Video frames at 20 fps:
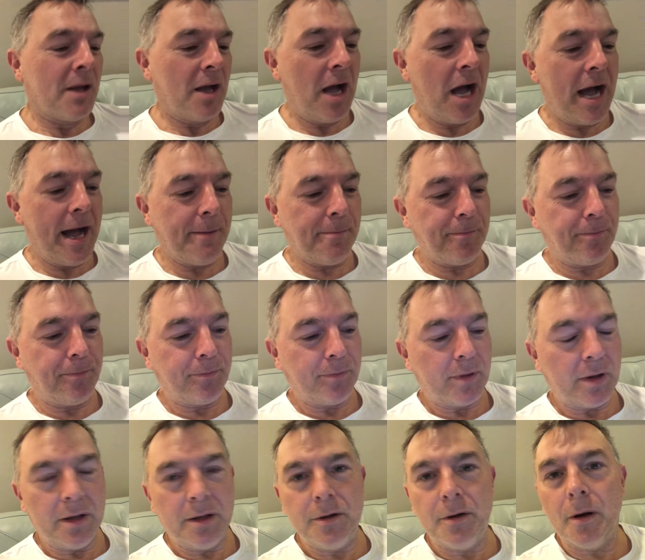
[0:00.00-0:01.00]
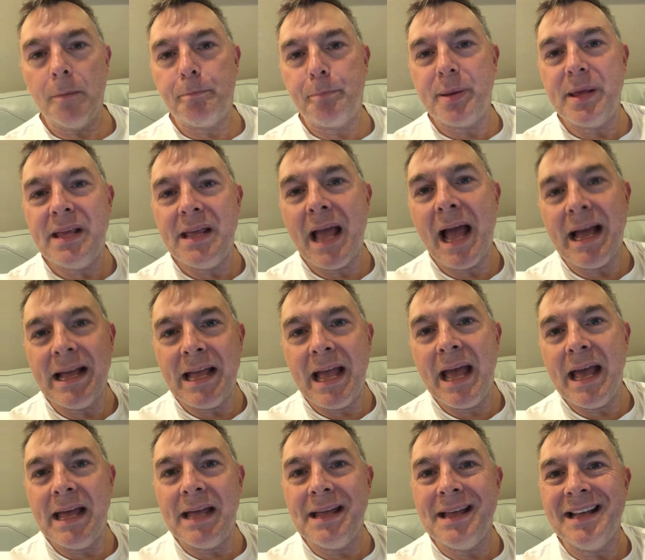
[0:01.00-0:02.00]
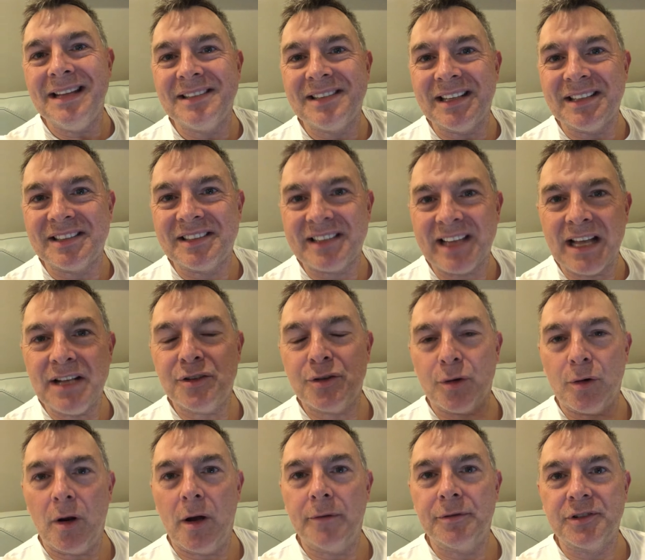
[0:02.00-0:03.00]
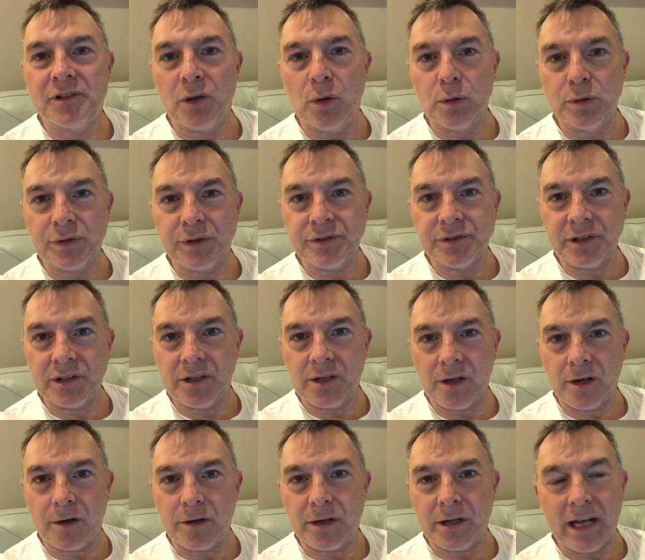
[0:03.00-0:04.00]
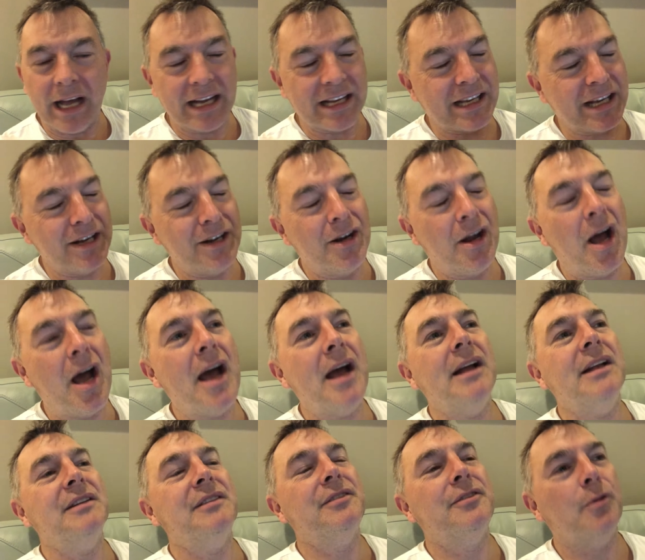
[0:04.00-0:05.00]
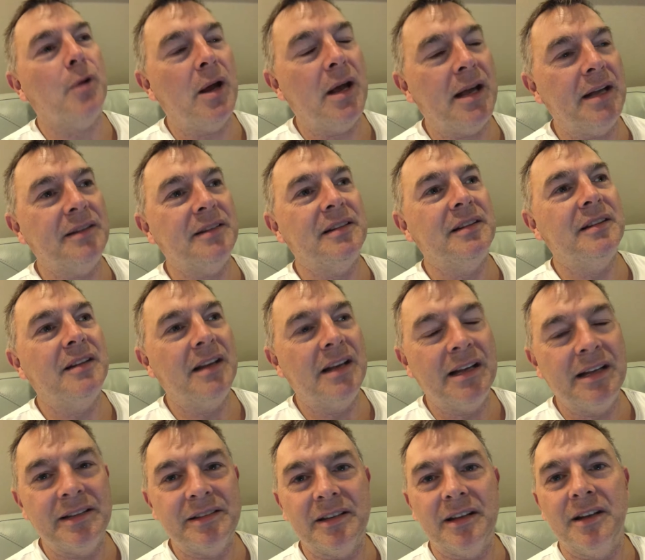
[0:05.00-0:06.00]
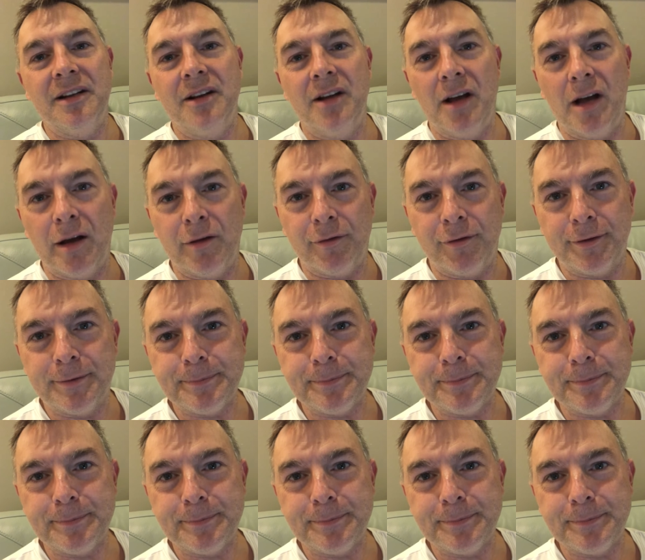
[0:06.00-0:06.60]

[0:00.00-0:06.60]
Um, your PIA is a center of Social Security. I cannot stress this enough.